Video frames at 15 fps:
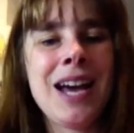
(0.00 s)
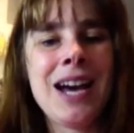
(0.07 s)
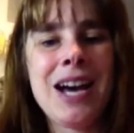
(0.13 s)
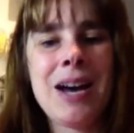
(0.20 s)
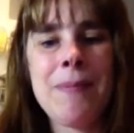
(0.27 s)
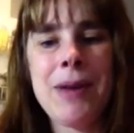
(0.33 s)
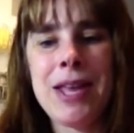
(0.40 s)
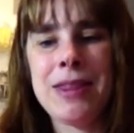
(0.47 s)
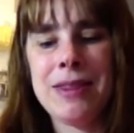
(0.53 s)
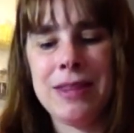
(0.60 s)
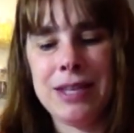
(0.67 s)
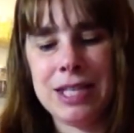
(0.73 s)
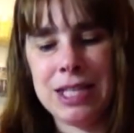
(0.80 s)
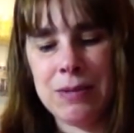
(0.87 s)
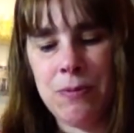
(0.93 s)
um, and
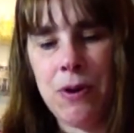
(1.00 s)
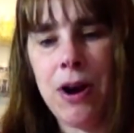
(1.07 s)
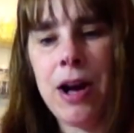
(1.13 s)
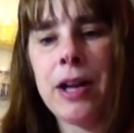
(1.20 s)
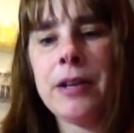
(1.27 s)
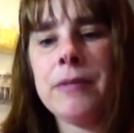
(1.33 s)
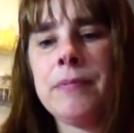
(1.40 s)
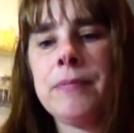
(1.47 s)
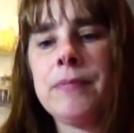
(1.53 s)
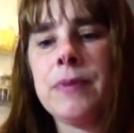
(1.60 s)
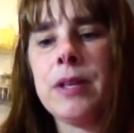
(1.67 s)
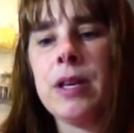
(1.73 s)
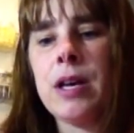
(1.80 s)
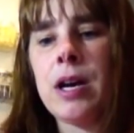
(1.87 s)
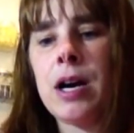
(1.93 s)
this one
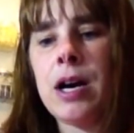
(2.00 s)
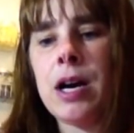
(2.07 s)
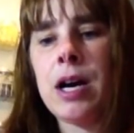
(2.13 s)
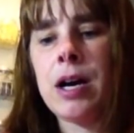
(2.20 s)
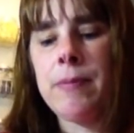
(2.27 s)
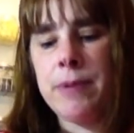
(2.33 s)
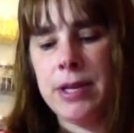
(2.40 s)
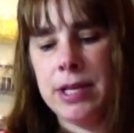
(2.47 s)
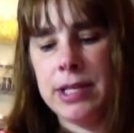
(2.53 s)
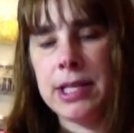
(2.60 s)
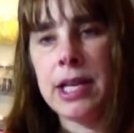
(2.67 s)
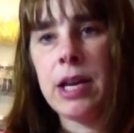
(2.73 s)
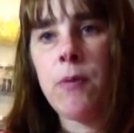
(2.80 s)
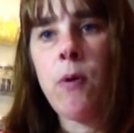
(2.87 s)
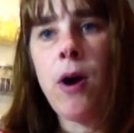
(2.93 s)
um, is
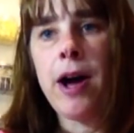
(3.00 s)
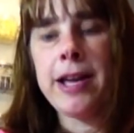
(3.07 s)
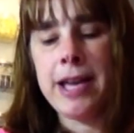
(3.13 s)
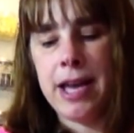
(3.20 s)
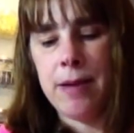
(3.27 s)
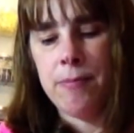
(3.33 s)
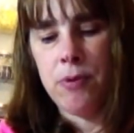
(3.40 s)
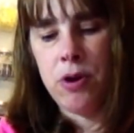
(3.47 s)
a YA